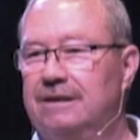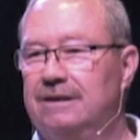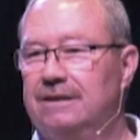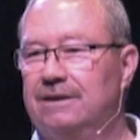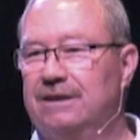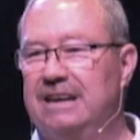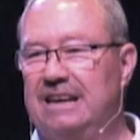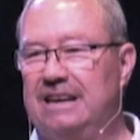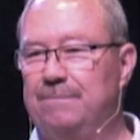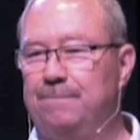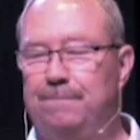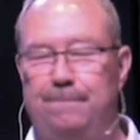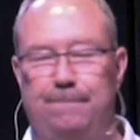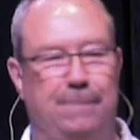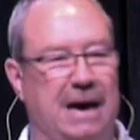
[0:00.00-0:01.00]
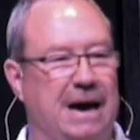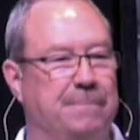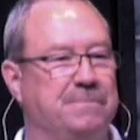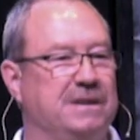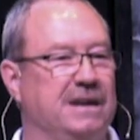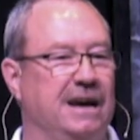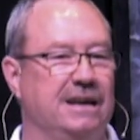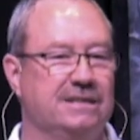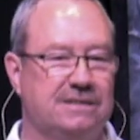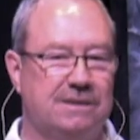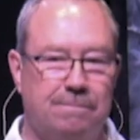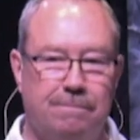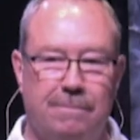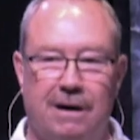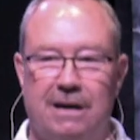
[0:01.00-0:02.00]
They're getting baptized
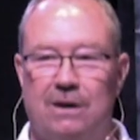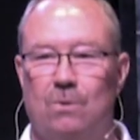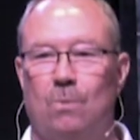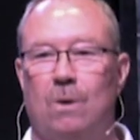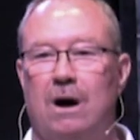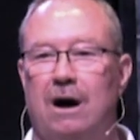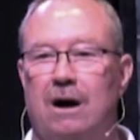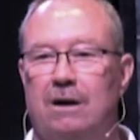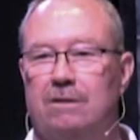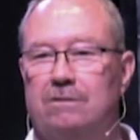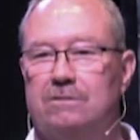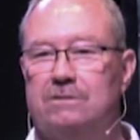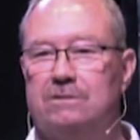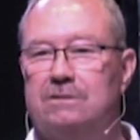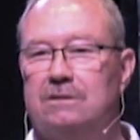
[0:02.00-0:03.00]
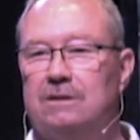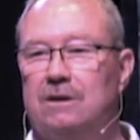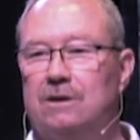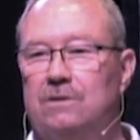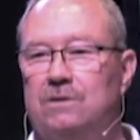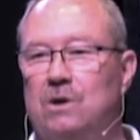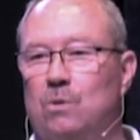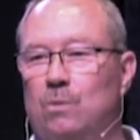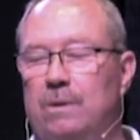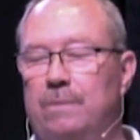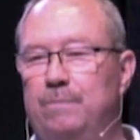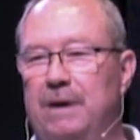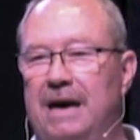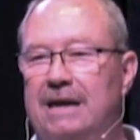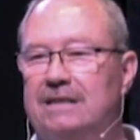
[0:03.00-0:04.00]
in muddy waters. They're
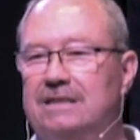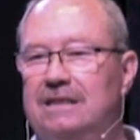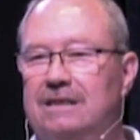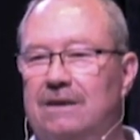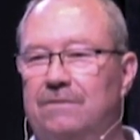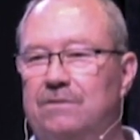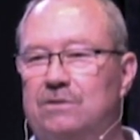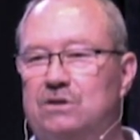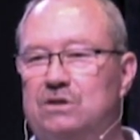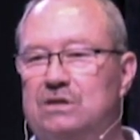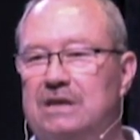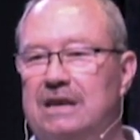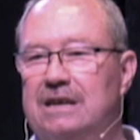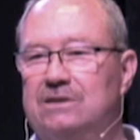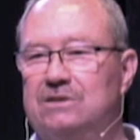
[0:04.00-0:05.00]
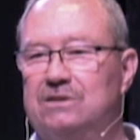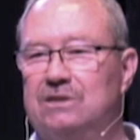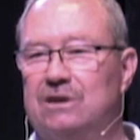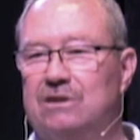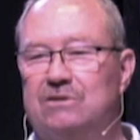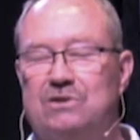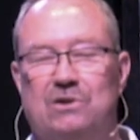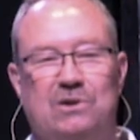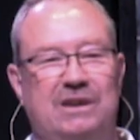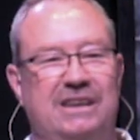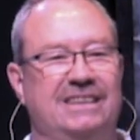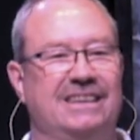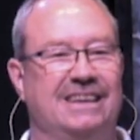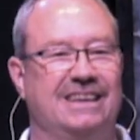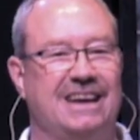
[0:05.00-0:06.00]
repenting of their sins. They're
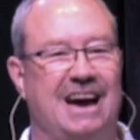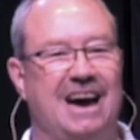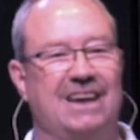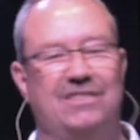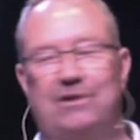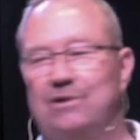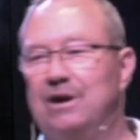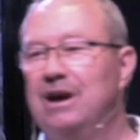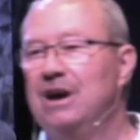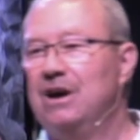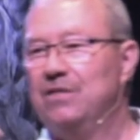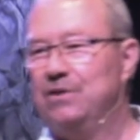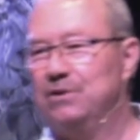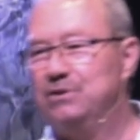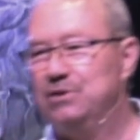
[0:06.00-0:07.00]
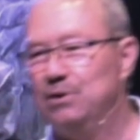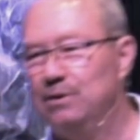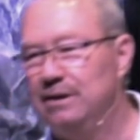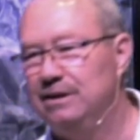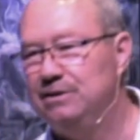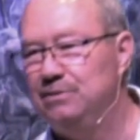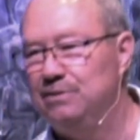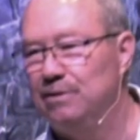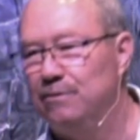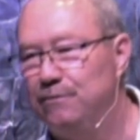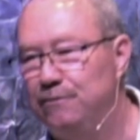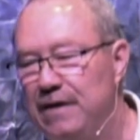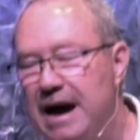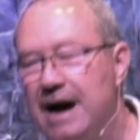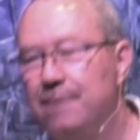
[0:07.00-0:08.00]
turning to God. They're turning to their
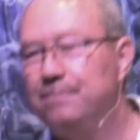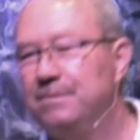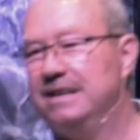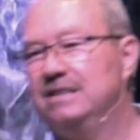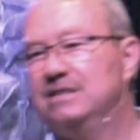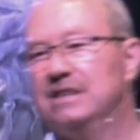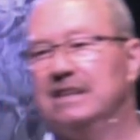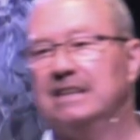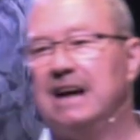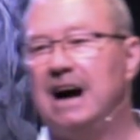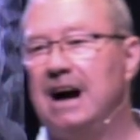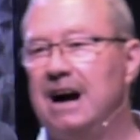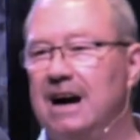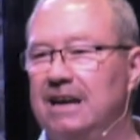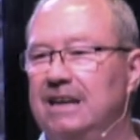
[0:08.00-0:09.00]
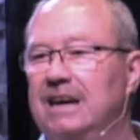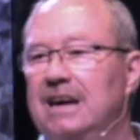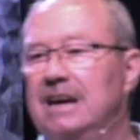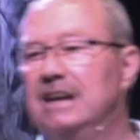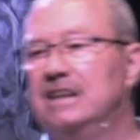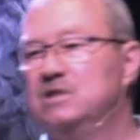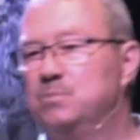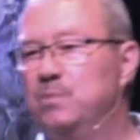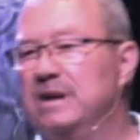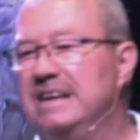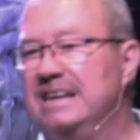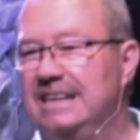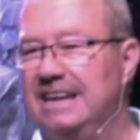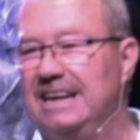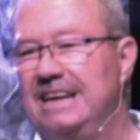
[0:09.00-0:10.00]
families, and God is
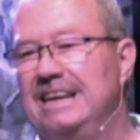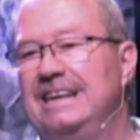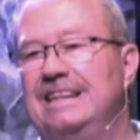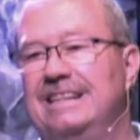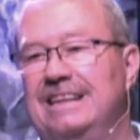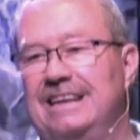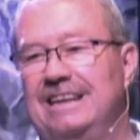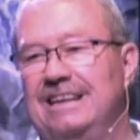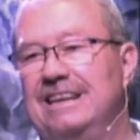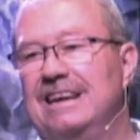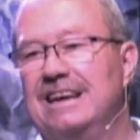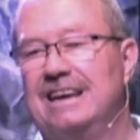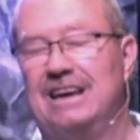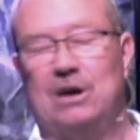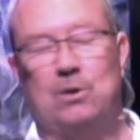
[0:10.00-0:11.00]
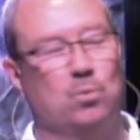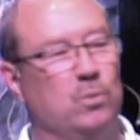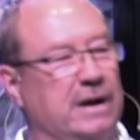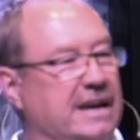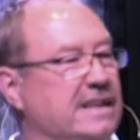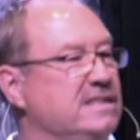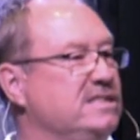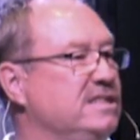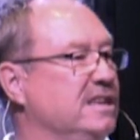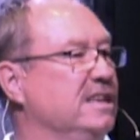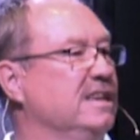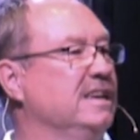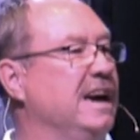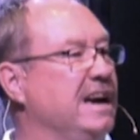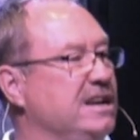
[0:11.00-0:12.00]
bringing healing and
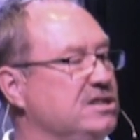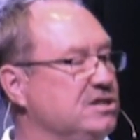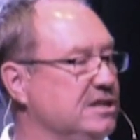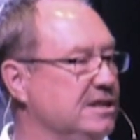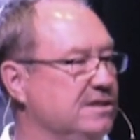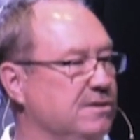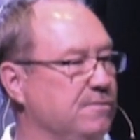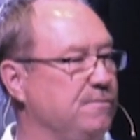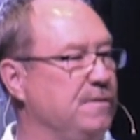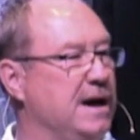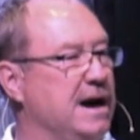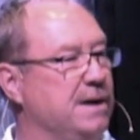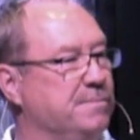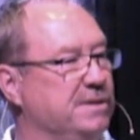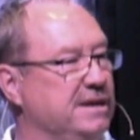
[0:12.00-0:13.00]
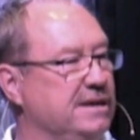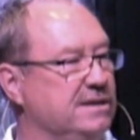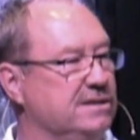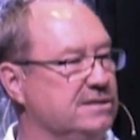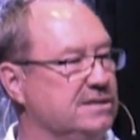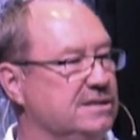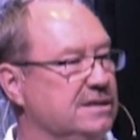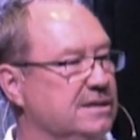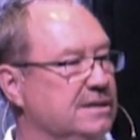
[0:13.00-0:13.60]
reconciliation in their families.